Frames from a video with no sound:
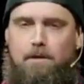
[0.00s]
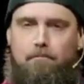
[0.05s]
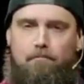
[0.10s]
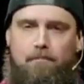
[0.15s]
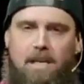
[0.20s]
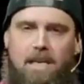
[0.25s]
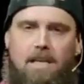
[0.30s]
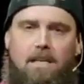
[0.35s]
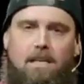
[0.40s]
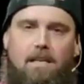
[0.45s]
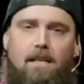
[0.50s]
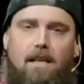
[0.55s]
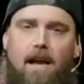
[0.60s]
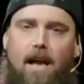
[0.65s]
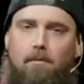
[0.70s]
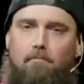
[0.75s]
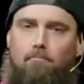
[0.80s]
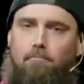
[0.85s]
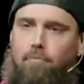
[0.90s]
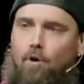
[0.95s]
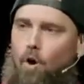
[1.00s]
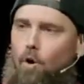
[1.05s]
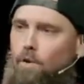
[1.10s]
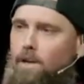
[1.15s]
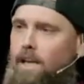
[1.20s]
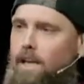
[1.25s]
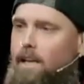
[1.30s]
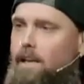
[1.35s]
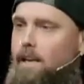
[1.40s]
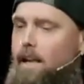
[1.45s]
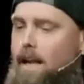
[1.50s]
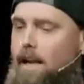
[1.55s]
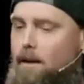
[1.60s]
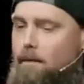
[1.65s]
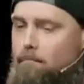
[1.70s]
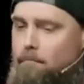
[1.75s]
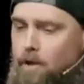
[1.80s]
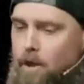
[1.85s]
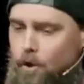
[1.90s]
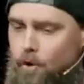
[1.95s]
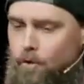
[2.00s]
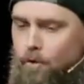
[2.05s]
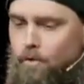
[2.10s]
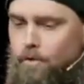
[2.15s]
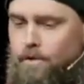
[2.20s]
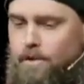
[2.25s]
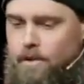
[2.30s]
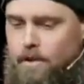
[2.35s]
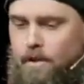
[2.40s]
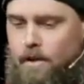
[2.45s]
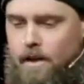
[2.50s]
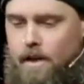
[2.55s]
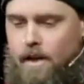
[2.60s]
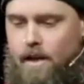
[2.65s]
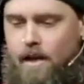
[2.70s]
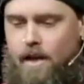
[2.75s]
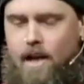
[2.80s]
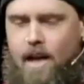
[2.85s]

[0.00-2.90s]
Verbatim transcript: to be beaten and broken and abused